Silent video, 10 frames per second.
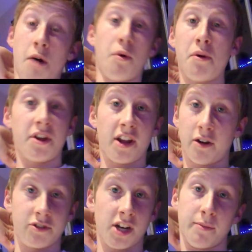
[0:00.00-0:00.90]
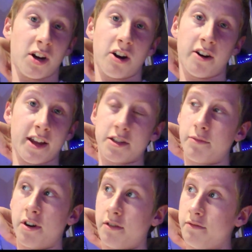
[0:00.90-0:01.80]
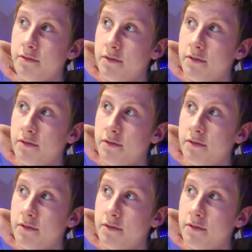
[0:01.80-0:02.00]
I'm probably going to go and chill in my car again tomorrow.